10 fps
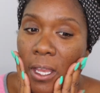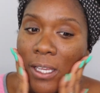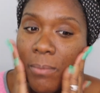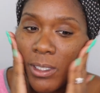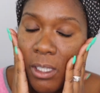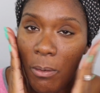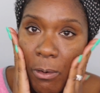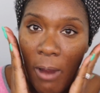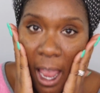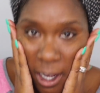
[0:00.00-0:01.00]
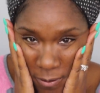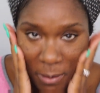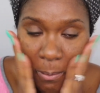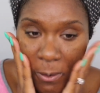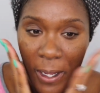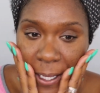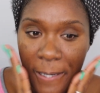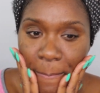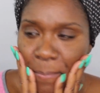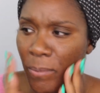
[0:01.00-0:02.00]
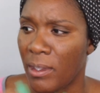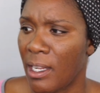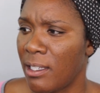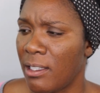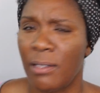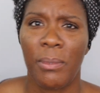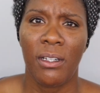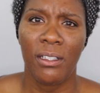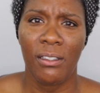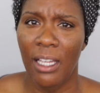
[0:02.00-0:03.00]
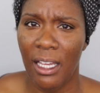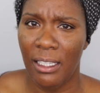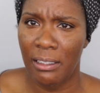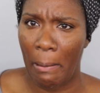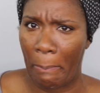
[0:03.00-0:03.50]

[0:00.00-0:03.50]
I'm so proud of the brand. Did I just spit on you guys?